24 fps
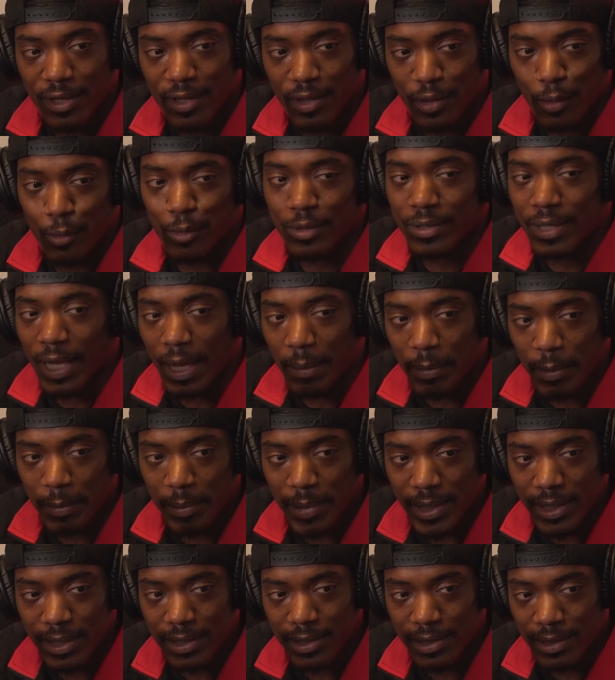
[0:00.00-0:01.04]
those type of
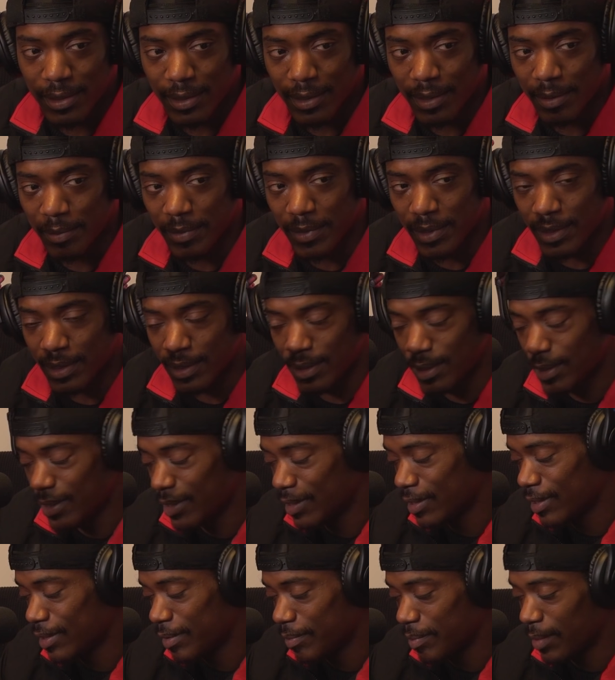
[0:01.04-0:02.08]
beats. You get me?
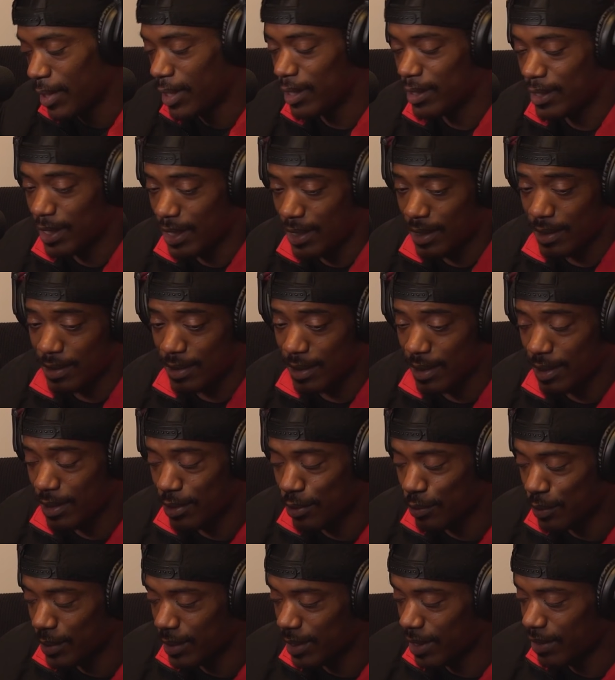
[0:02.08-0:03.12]
Because they're
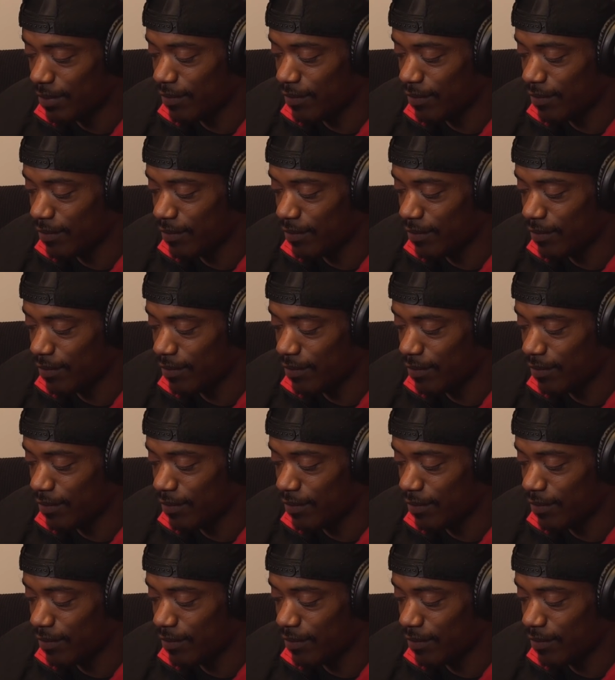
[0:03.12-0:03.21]
doing their